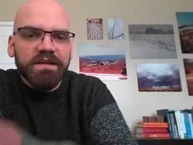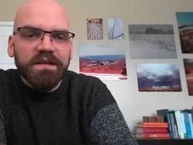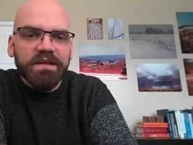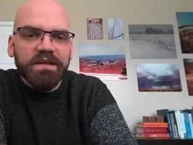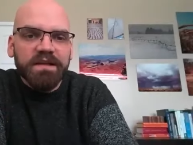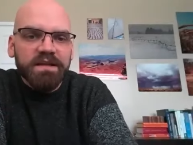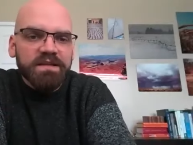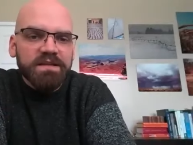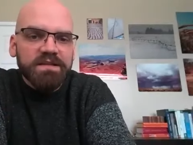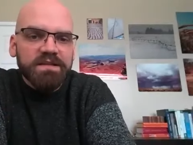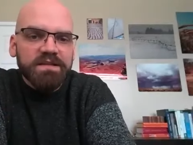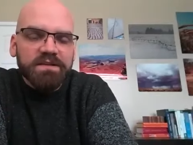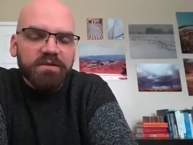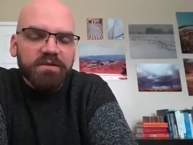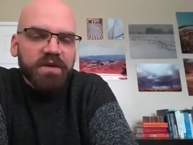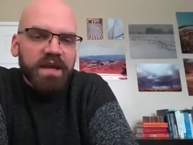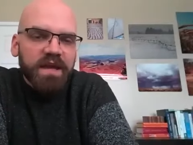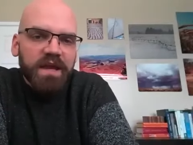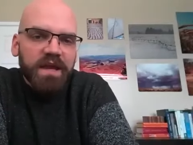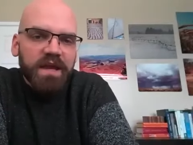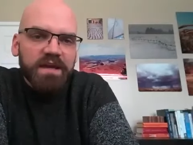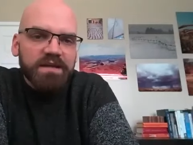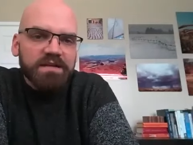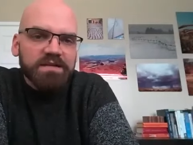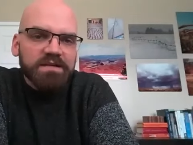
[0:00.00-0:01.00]
it is
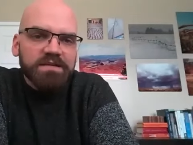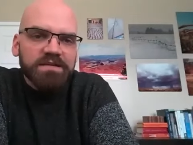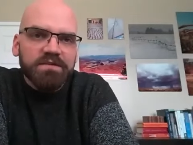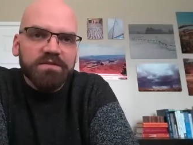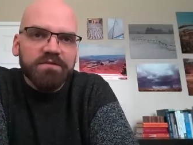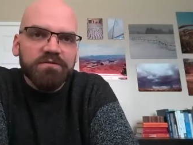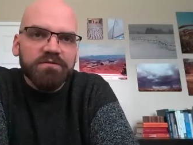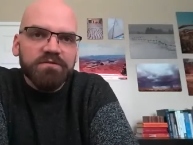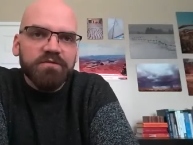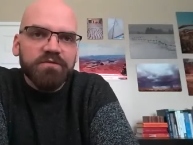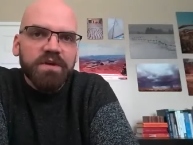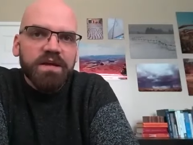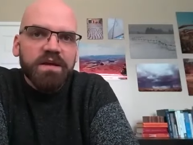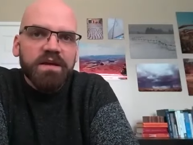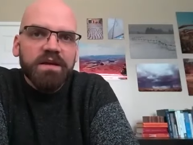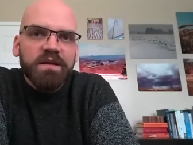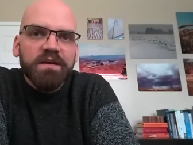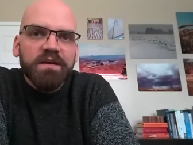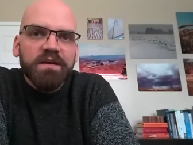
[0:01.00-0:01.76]
okay to